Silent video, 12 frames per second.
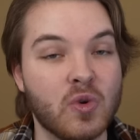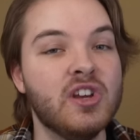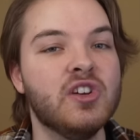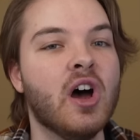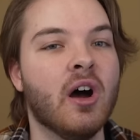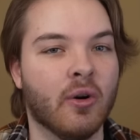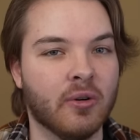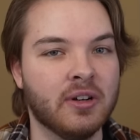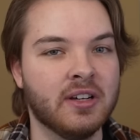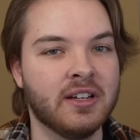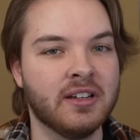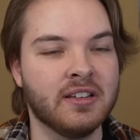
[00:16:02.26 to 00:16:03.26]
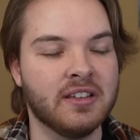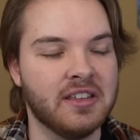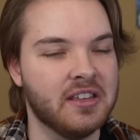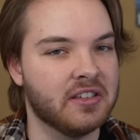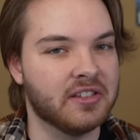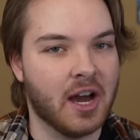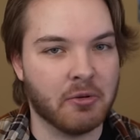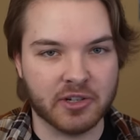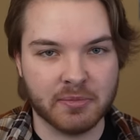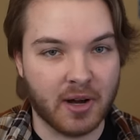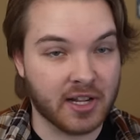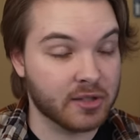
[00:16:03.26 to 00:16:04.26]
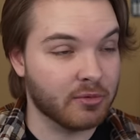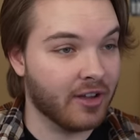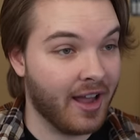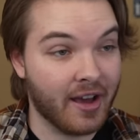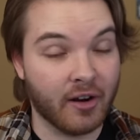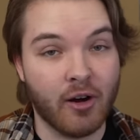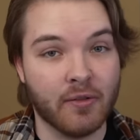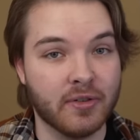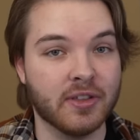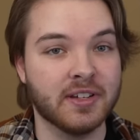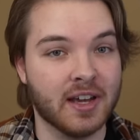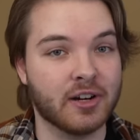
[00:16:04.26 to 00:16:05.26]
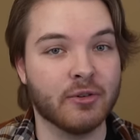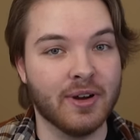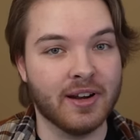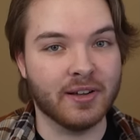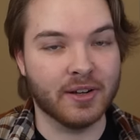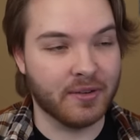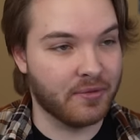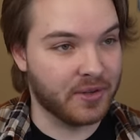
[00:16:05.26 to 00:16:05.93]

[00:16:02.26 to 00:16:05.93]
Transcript: we know he is not responsible at all for the decorating of